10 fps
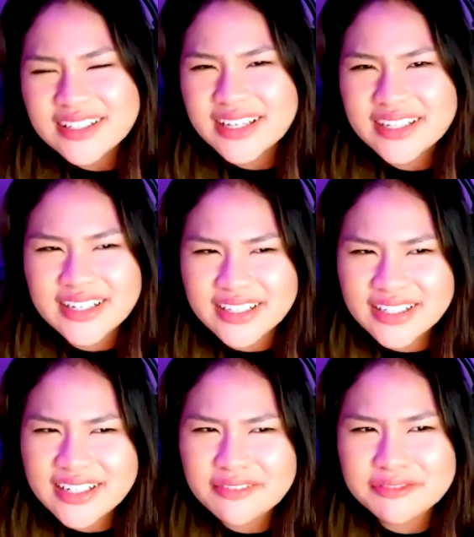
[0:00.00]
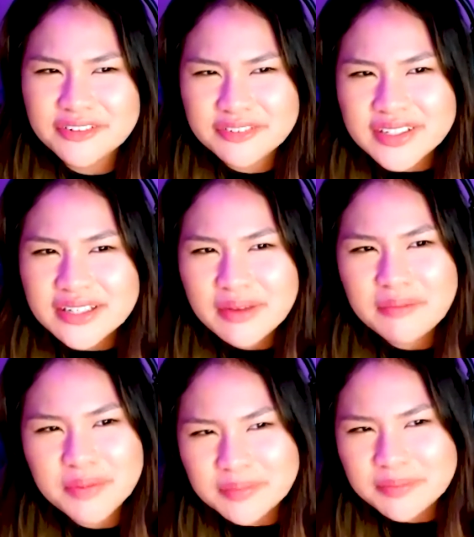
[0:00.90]
Like, I think I'm fulfilling my
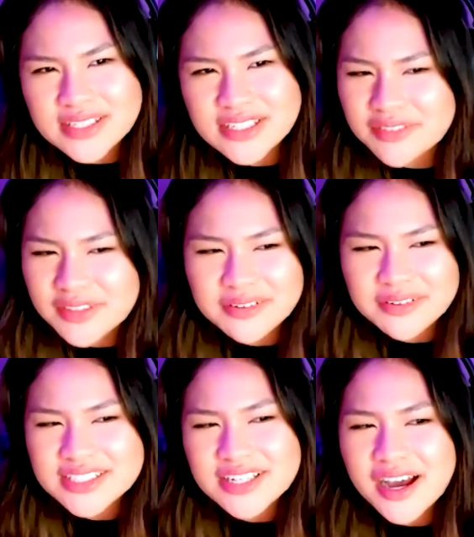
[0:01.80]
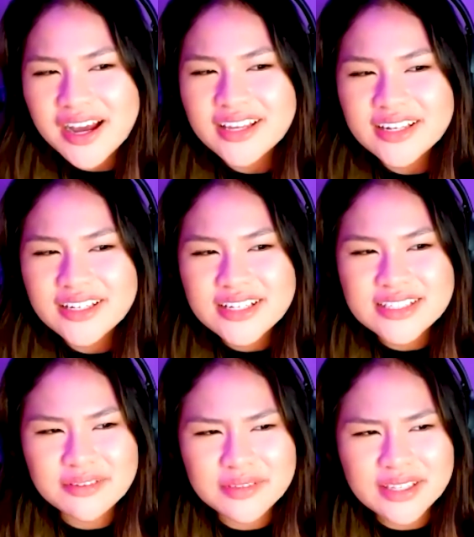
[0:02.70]
purpose, even though it's not
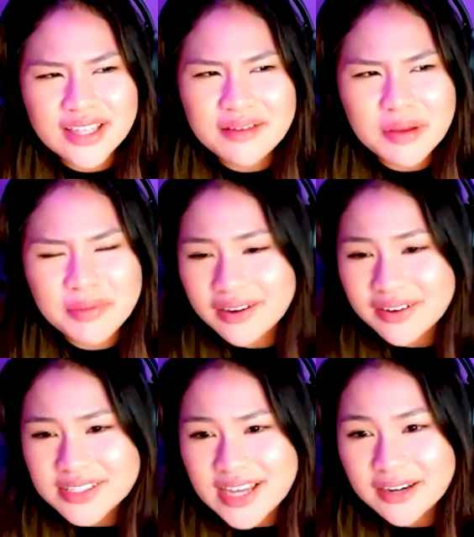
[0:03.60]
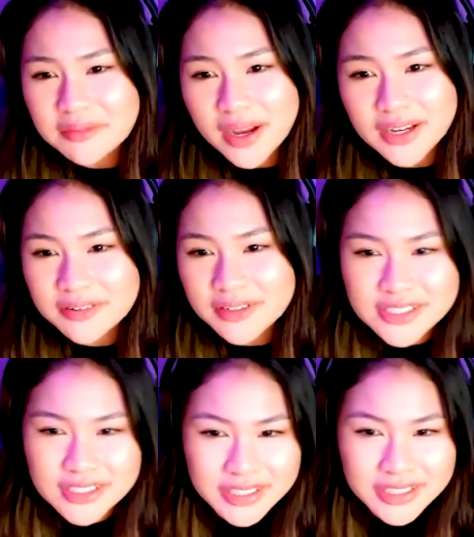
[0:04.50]
something that my parents had in mind
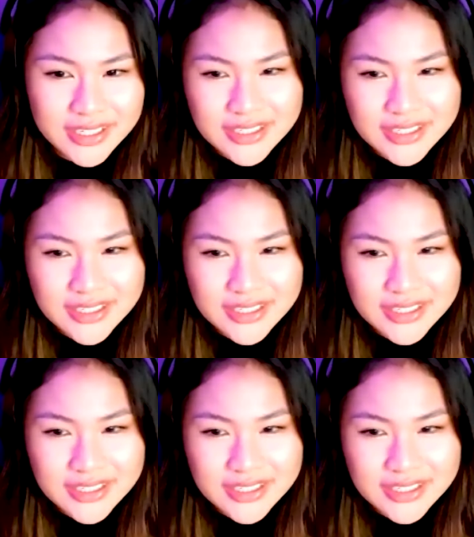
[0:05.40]
originally.